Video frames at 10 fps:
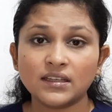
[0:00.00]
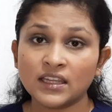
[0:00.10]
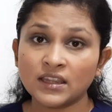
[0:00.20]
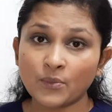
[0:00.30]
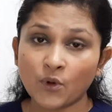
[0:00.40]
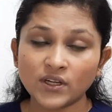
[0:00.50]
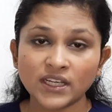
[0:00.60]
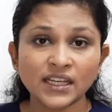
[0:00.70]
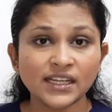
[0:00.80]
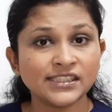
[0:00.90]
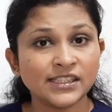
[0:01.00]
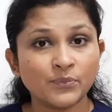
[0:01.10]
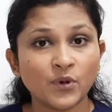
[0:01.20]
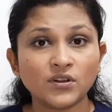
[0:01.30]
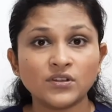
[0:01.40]
In the morning, it's
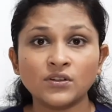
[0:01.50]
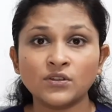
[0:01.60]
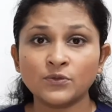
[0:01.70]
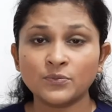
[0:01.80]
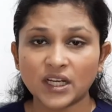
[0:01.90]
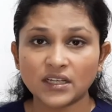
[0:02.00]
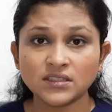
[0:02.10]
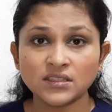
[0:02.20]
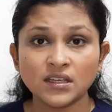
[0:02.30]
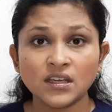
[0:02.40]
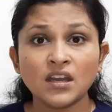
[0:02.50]
important to brush